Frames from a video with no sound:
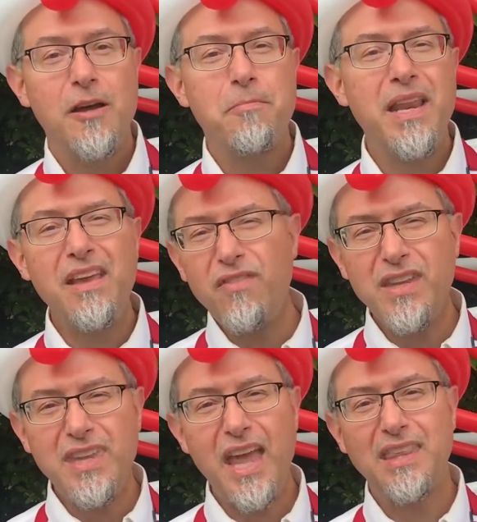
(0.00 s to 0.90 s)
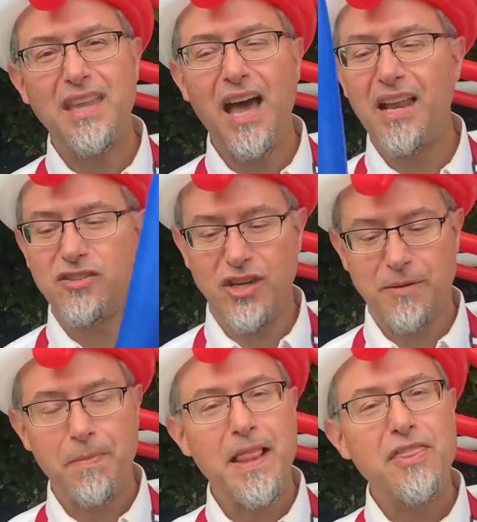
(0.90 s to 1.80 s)
But even technology,
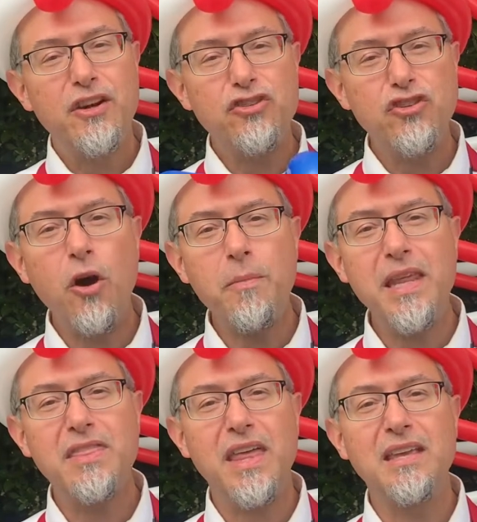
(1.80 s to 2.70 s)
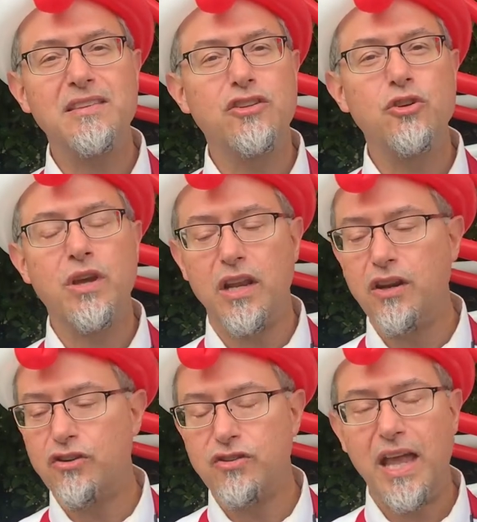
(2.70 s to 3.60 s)
there's so many things that you can
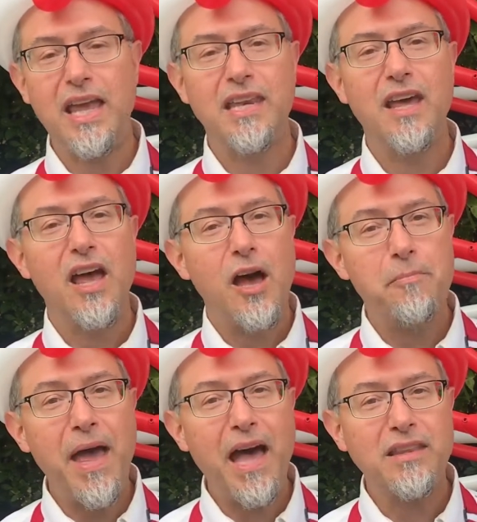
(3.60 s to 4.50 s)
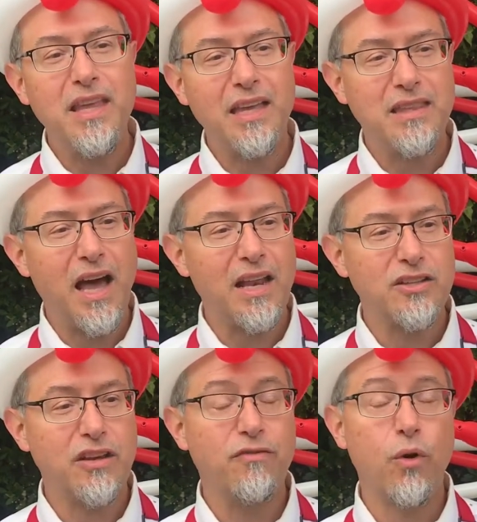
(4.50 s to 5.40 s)
understand about
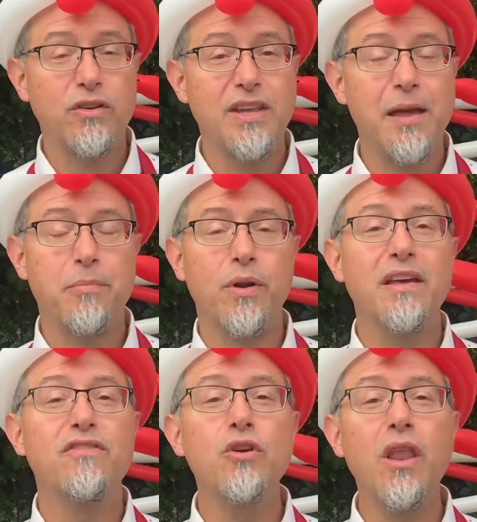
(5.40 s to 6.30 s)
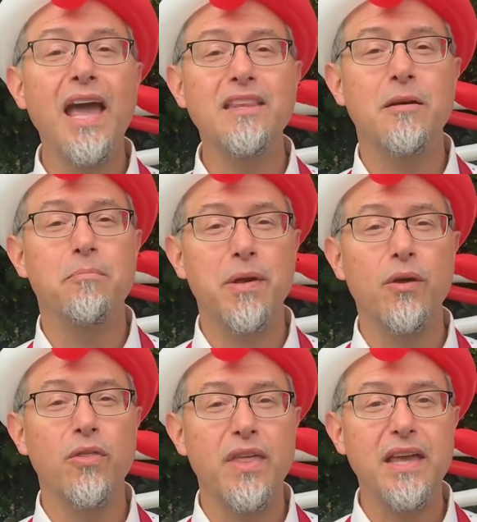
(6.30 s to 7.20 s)
technology. For example, if you like to
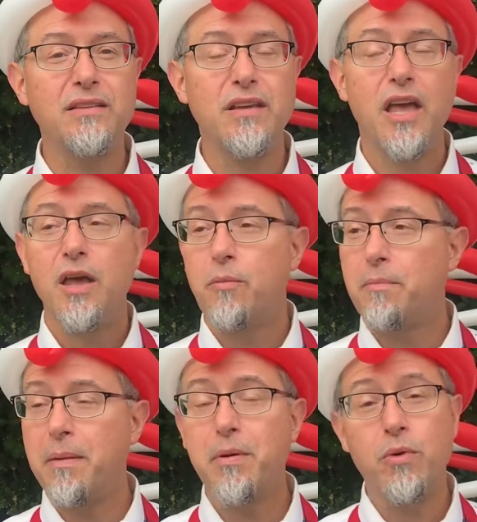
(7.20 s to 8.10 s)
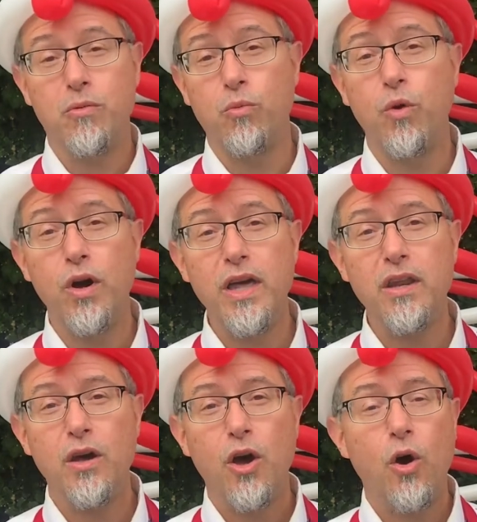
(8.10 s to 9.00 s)
build things, maybe with wood
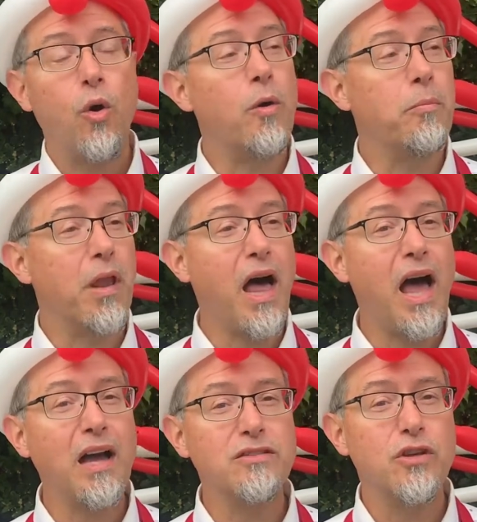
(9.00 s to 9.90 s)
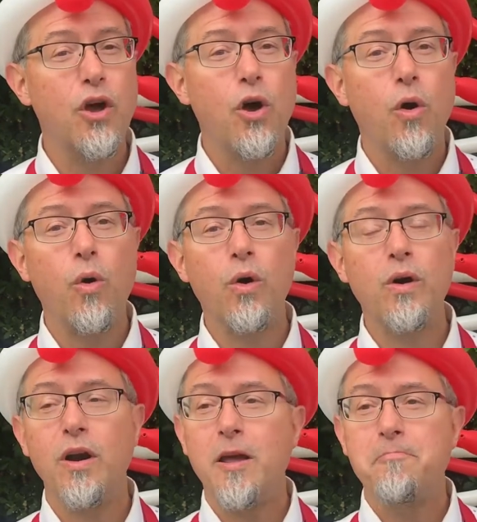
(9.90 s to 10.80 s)
or blocks,
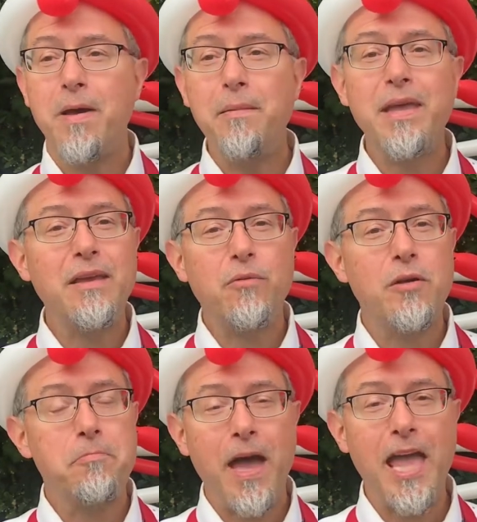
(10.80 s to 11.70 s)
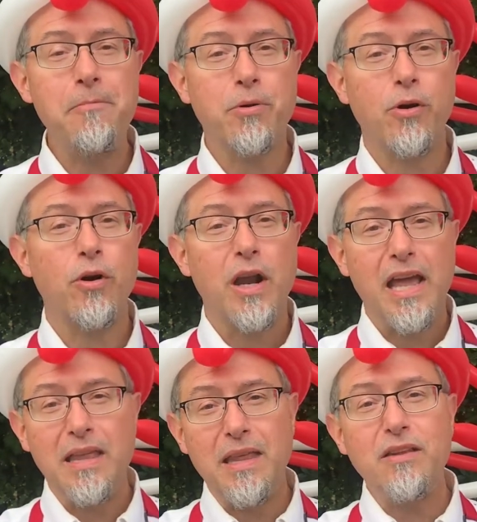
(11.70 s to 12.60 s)
or maybe with paper,
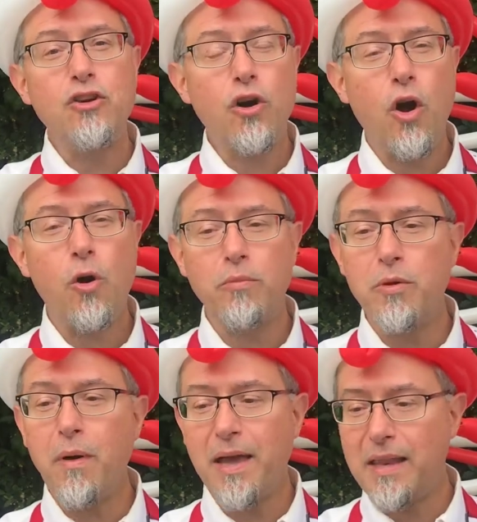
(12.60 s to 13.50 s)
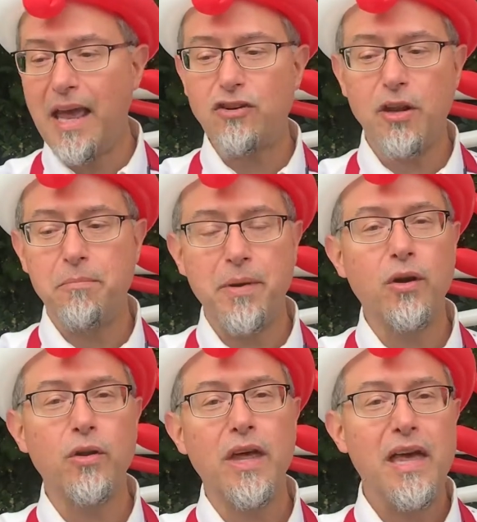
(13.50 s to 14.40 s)
and in your home you might actually
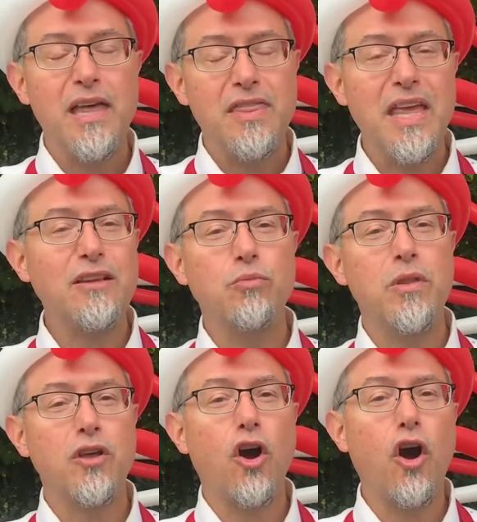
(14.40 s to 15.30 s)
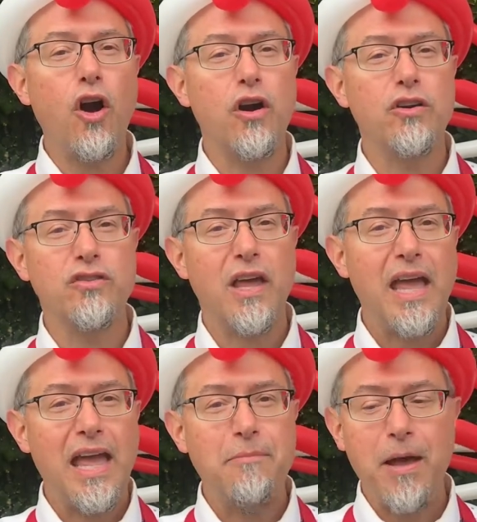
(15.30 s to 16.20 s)
build things with cards
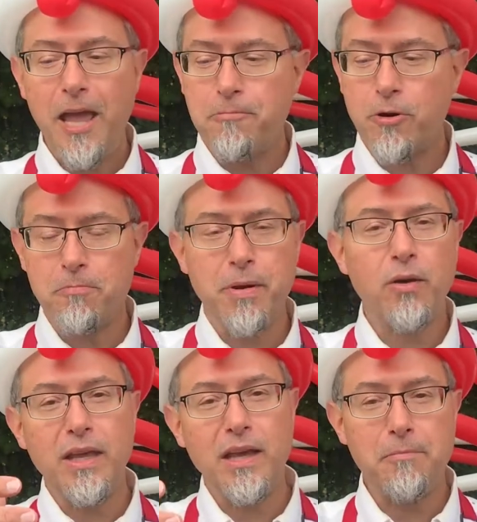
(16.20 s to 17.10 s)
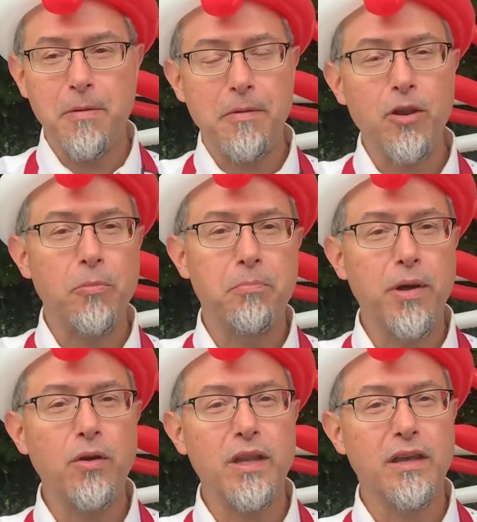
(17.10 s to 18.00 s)
and paper, building up a little
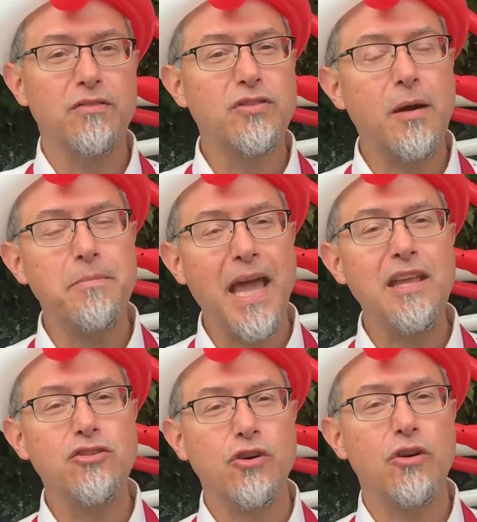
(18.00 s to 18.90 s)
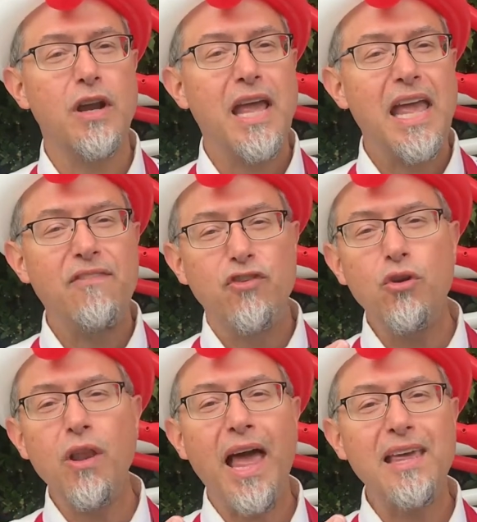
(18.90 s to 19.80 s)
building of some nature. If
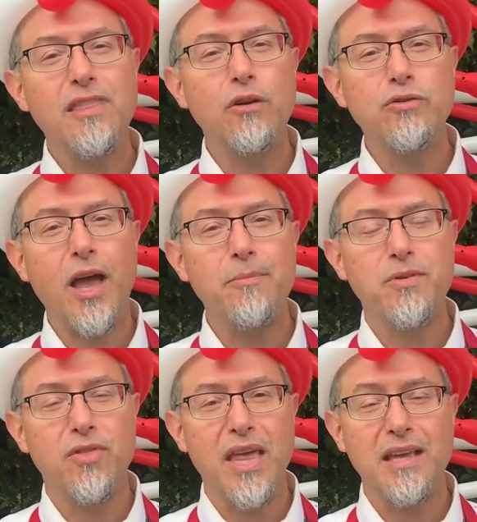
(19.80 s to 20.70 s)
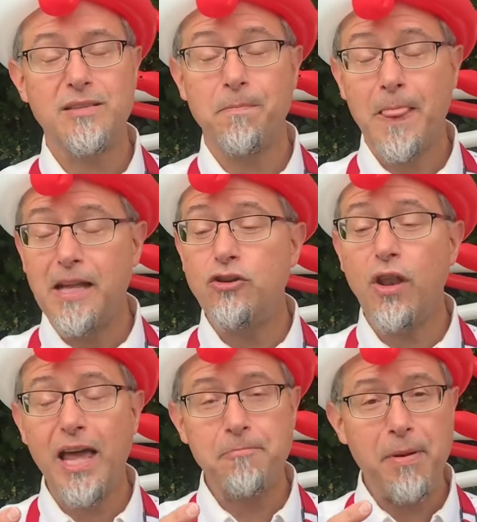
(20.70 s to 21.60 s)
you like those types of things and you
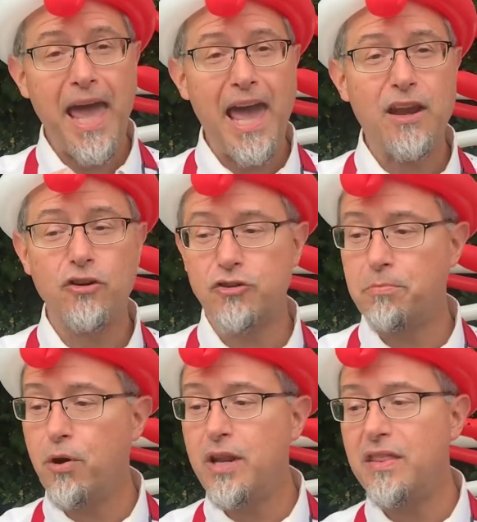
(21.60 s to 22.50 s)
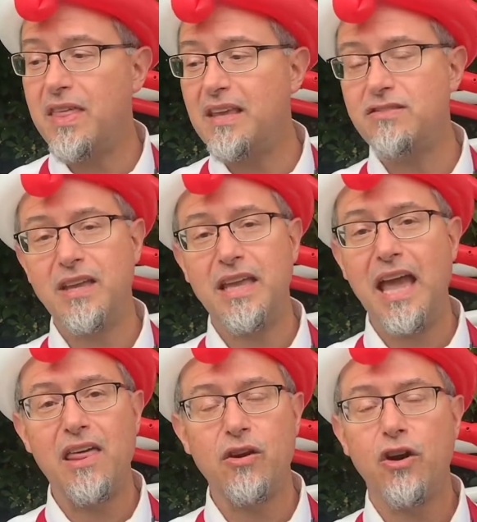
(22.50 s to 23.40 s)
like patterns, putting things
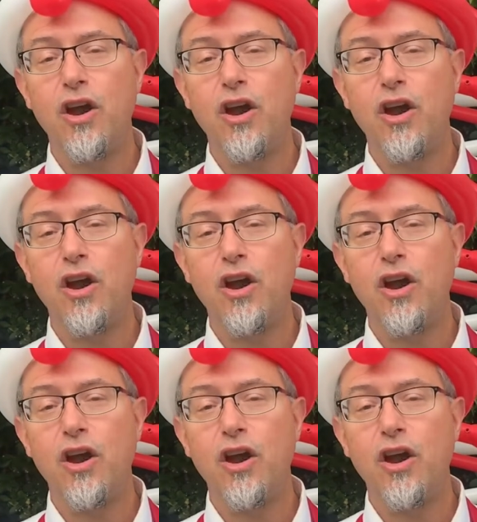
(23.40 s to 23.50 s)
together,